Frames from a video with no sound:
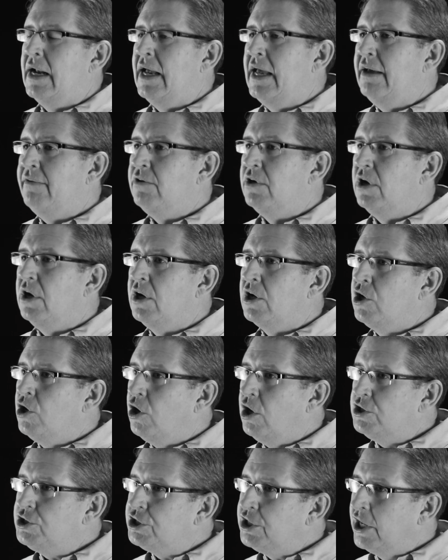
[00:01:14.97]
And I have a
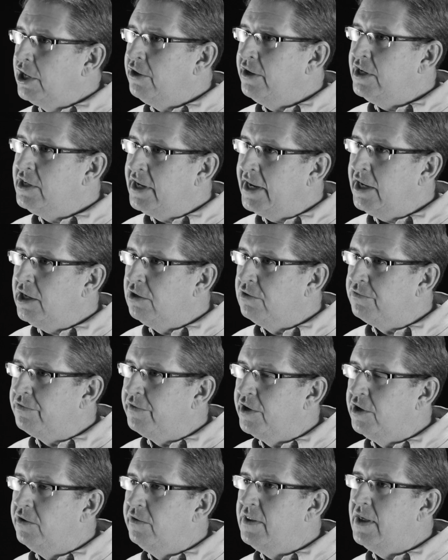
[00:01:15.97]
cautionary
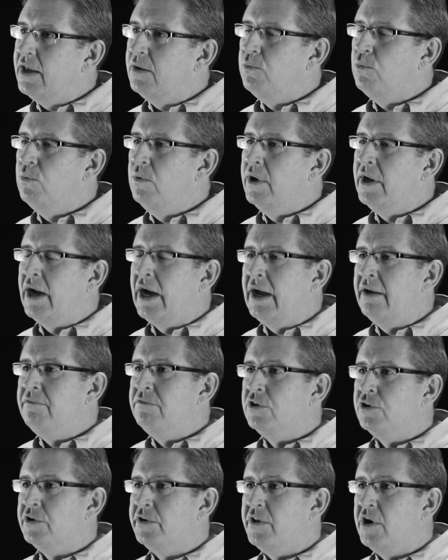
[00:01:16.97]
tale for you that
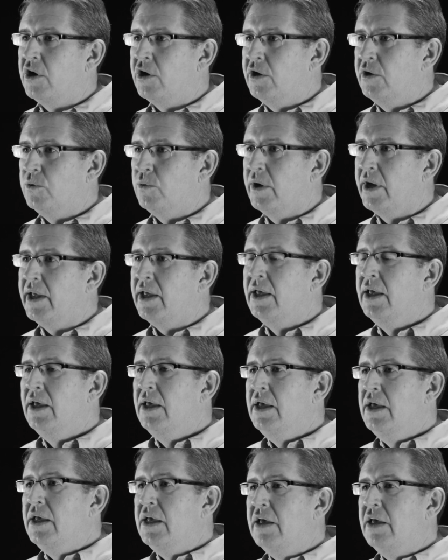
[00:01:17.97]
I've learned the hard way.